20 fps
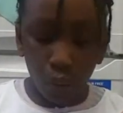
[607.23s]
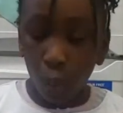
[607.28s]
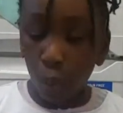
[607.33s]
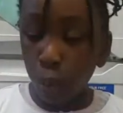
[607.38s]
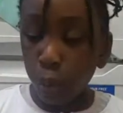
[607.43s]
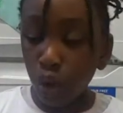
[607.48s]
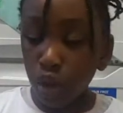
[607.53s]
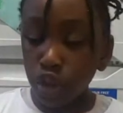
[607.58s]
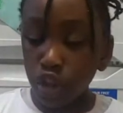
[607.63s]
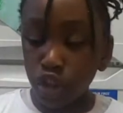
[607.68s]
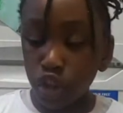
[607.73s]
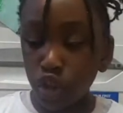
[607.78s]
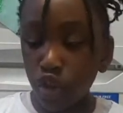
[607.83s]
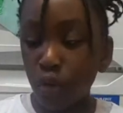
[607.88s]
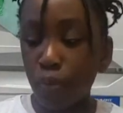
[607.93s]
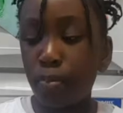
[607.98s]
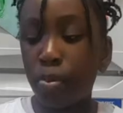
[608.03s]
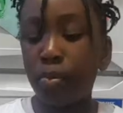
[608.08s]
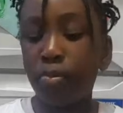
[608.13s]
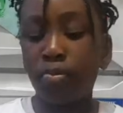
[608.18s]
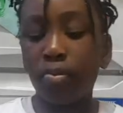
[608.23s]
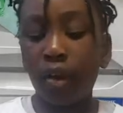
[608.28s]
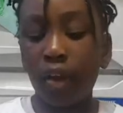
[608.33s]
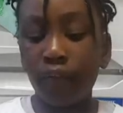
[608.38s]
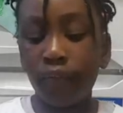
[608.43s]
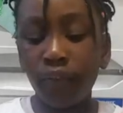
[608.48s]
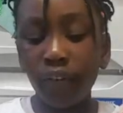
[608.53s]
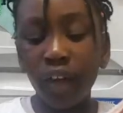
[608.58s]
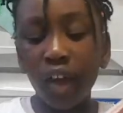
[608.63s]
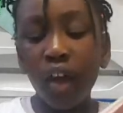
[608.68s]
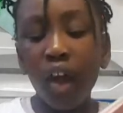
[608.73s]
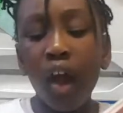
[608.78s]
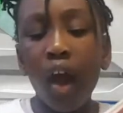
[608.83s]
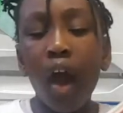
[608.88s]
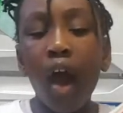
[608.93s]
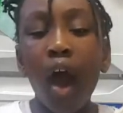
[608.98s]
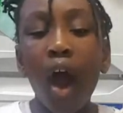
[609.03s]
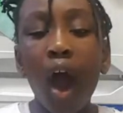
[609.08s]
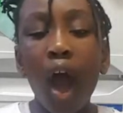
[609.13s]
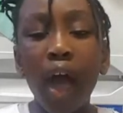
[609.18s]
the woodchopper breath.
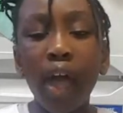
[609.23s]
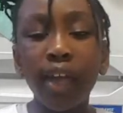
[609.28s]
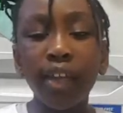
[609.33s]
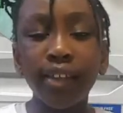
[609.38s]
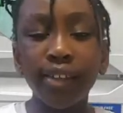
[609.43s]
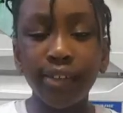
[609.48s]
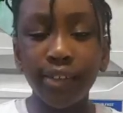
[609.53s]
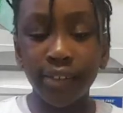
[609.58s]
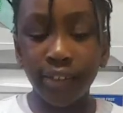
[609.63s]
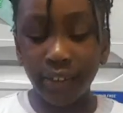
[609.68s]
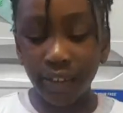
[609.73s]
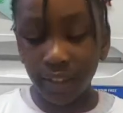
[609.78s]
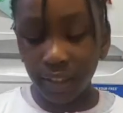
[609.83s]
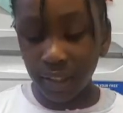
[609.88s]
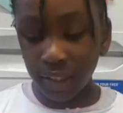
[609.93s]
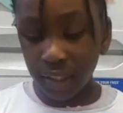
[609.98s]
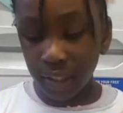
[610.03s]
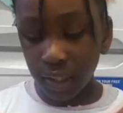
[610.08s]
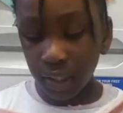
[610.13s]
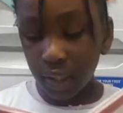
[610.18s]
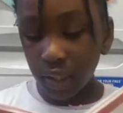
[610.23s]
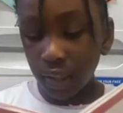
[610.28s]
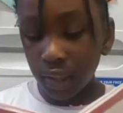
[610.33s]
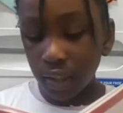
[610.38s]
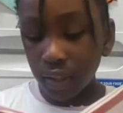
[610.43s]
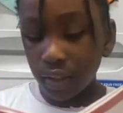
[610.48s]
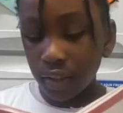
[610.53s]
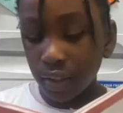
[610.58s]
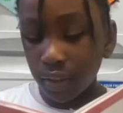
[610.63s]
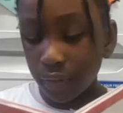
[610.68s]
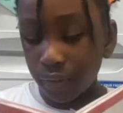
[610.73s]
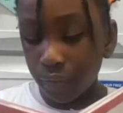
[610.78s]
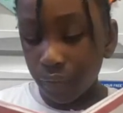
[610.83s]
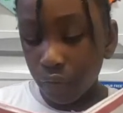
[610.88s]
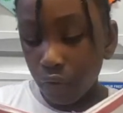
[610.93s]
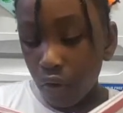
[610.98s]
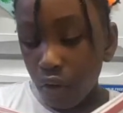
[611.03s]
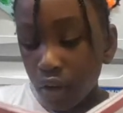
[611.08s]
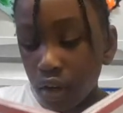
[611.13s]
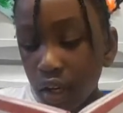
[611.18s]
I see, said
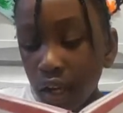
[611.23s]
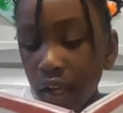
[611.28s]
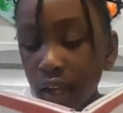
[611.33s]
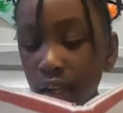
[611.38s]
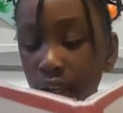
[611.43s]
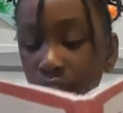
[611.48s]
Frog.